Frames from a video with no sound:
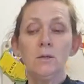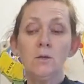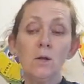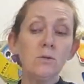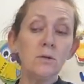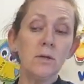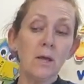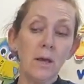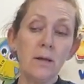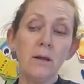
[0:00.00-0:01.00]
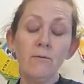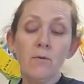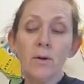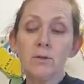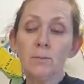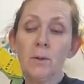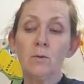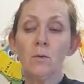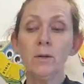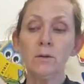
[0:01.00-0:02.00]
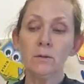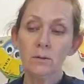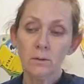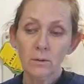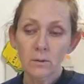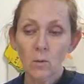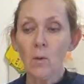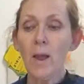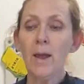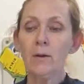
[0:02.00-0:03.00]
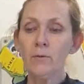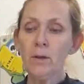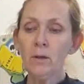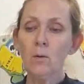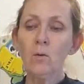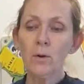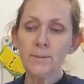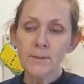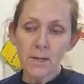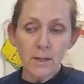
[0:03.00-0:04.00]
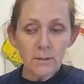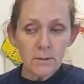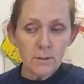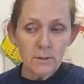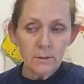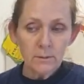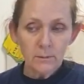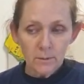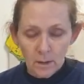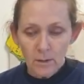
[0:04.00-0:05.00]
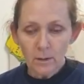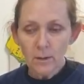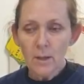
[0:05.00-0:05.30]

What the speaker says: Don't you think he had every right to be annoyed or angry or upset? Yeah.